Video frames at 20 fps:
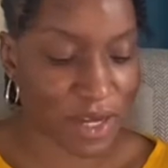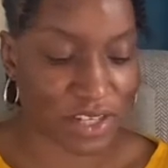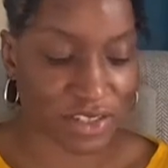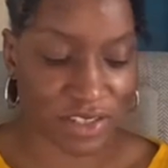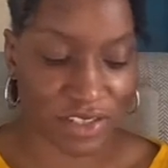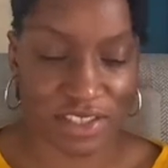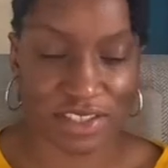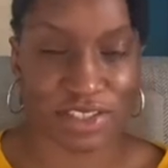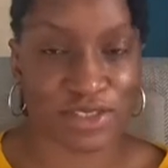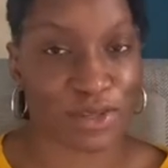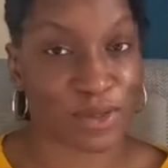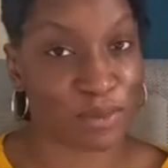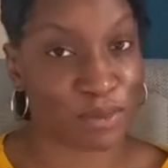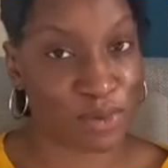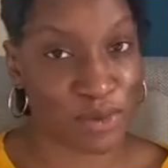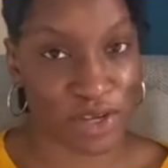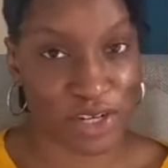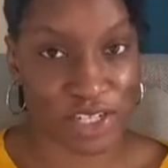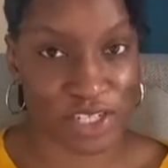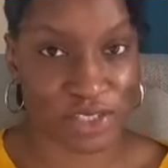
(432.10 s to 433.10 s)
is on
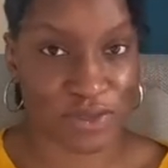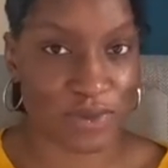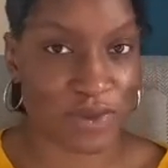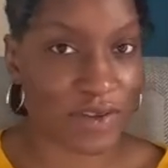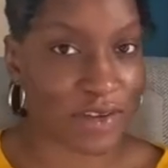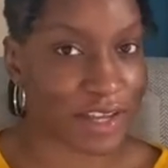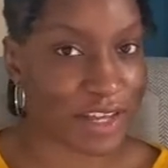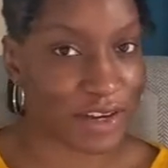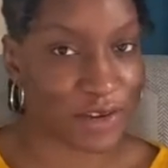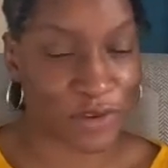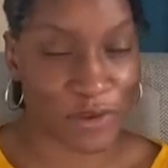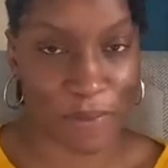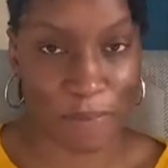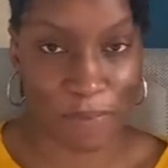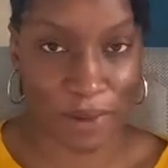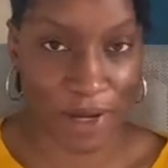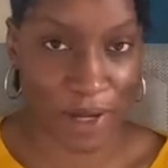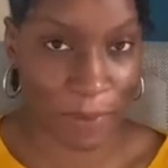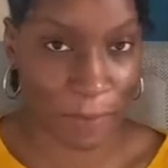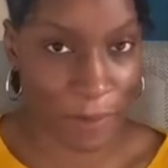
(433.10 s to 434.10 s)
point as well, I cannot
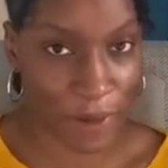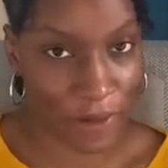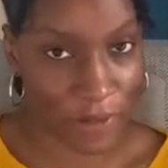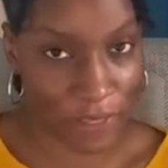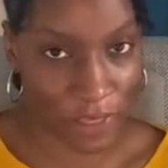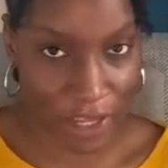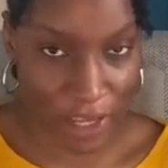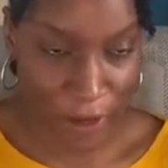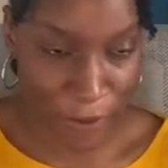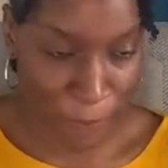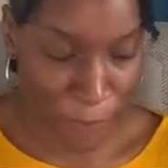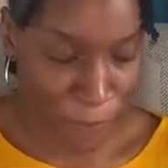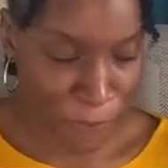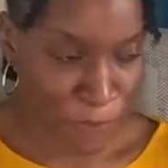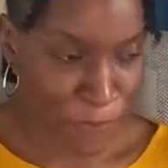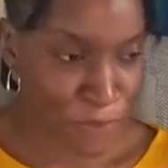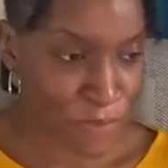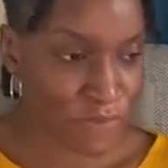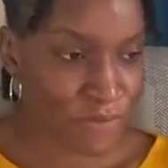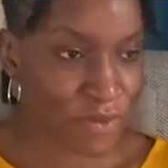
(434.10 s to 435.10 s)
complain about that.
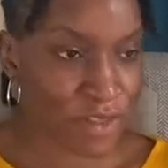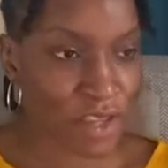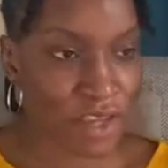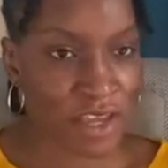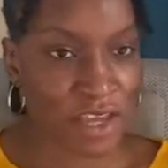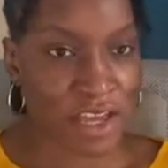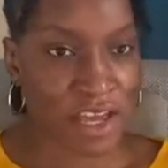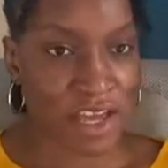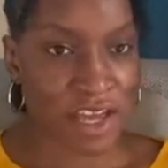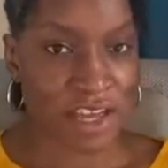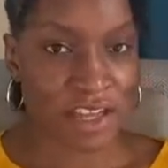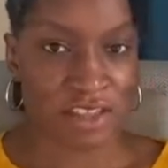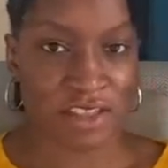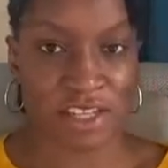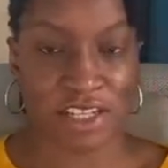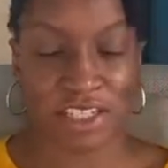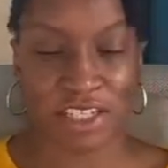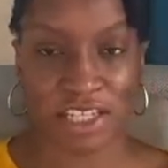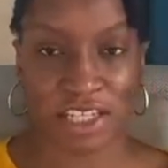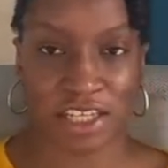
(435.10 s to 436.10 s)
And the
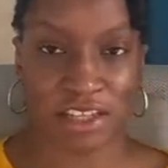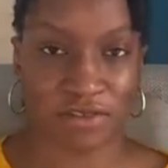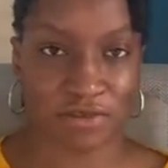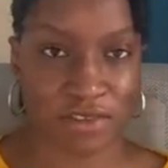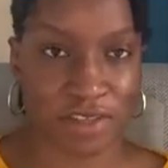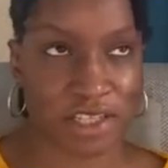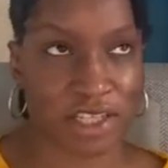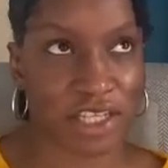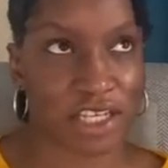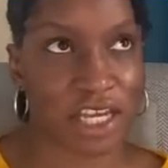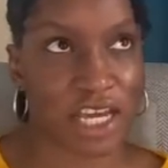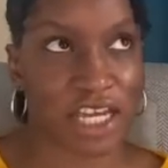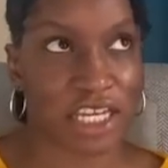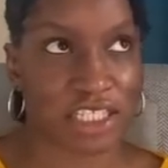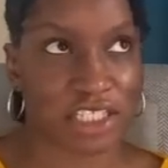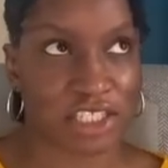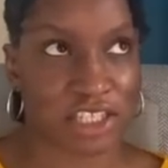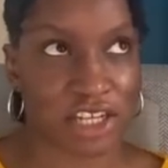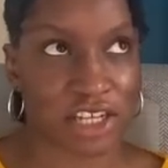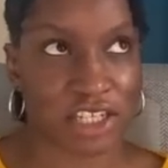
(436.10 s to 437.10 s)
TV
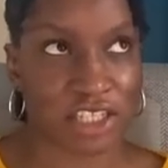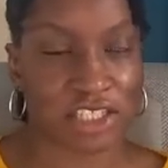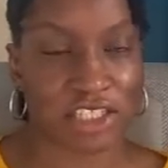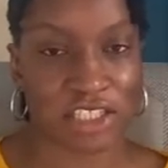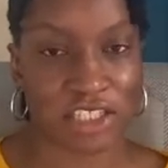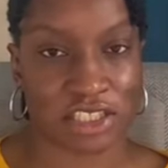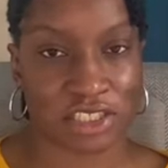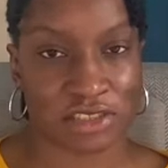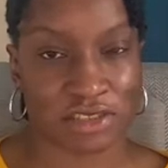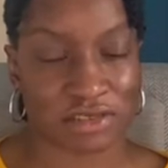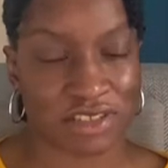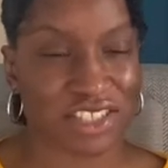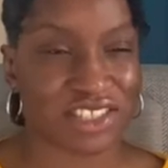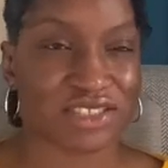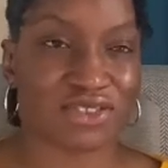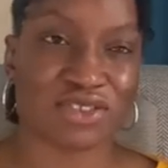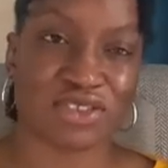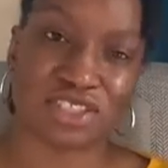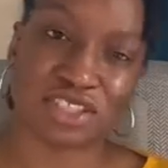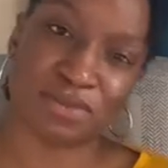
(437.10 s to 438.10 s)
it's
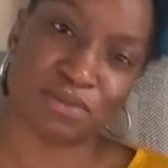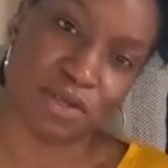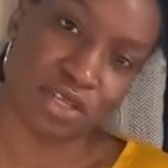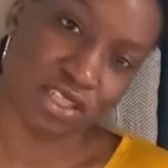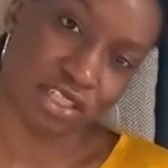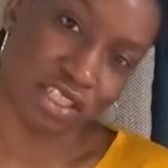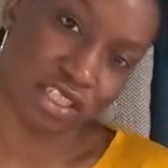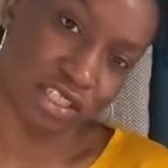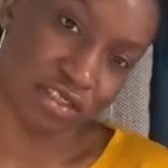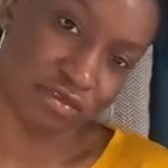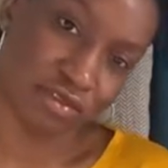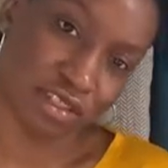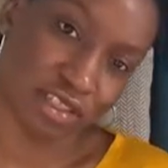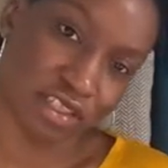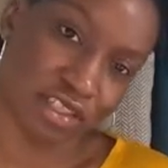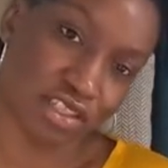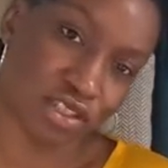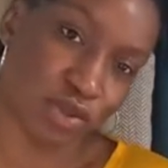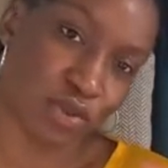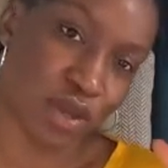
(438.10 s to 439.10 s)
not a smart
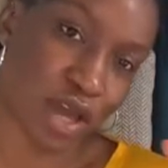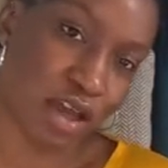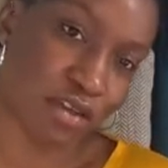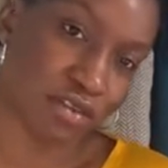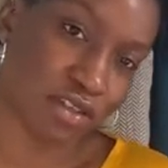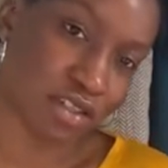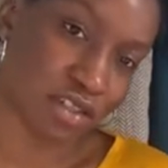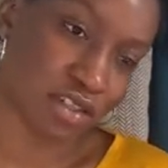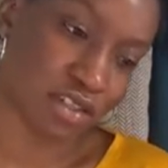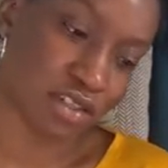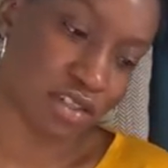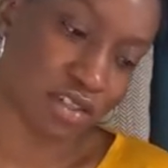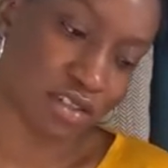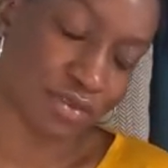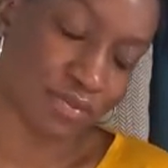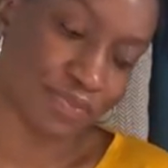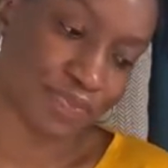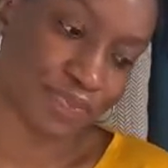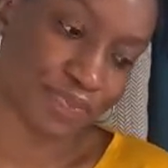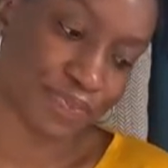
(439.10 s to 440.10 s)
TV, so you have to
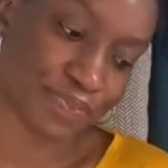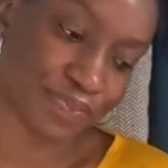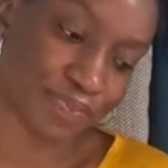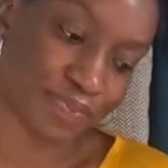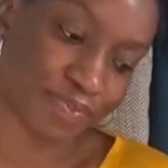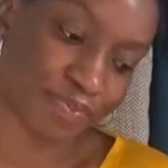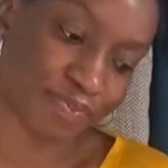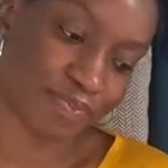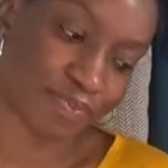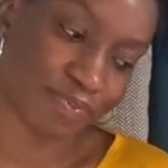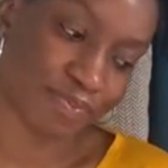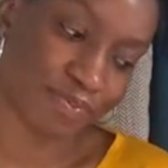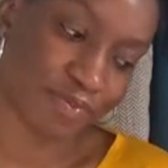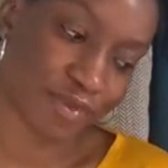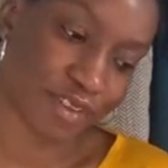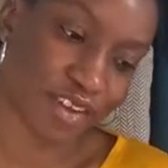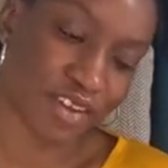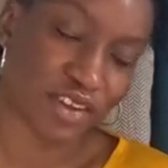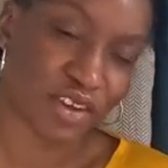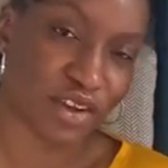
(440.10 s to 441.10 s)

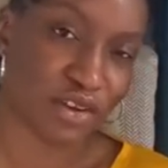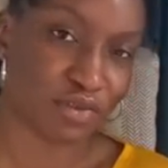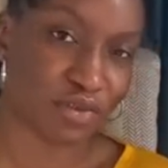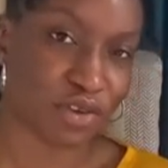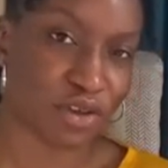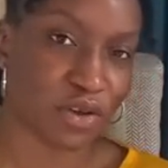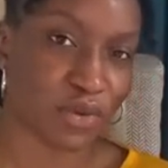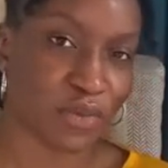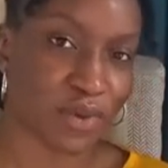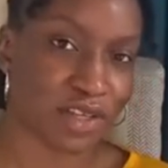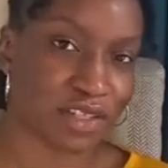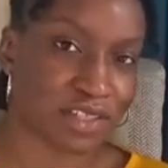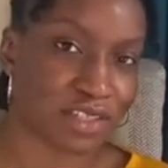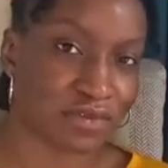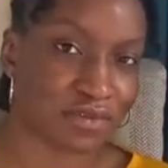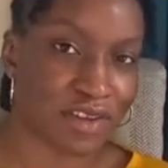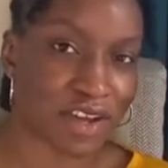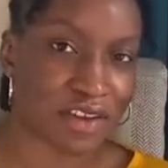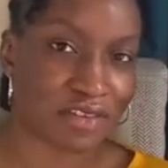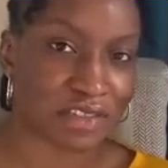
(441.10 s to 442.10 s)
go through your 1 to
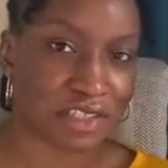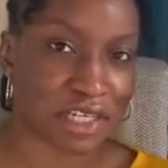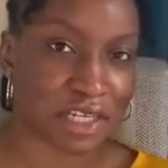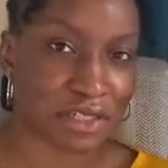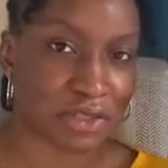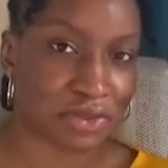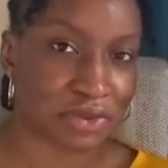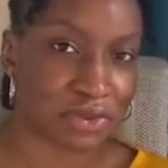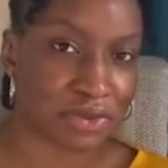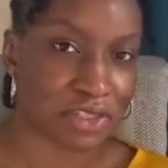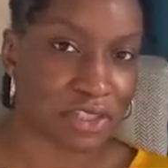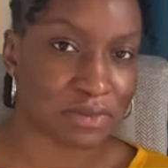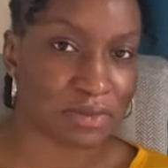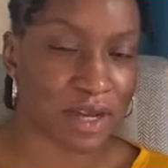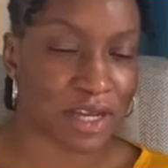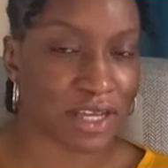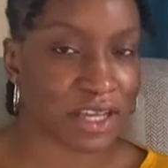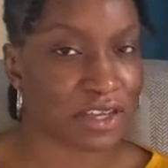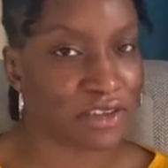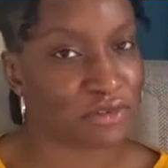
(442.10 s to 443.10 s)
5 channels, you
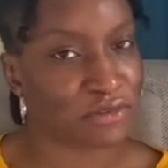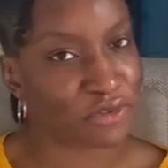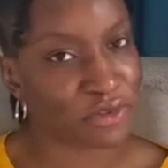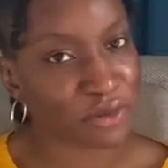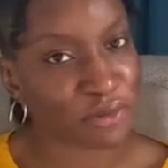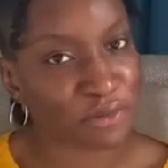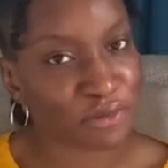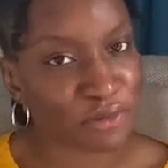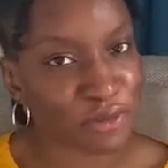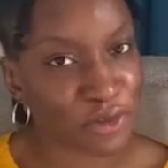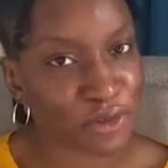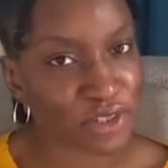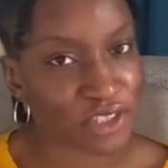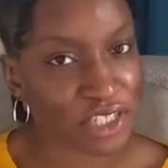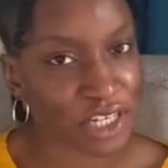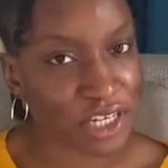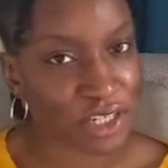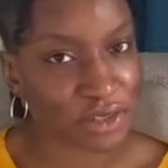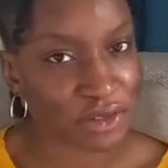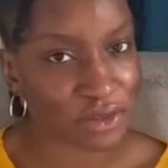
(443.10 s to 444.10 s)
might get your film 4
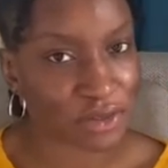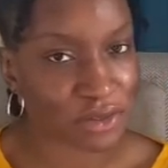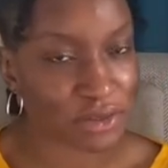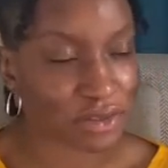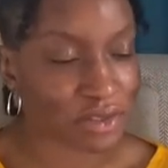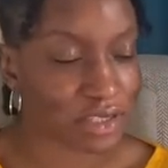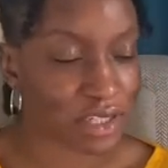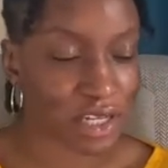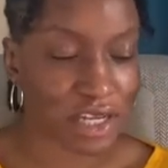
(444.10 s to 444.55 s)
channels.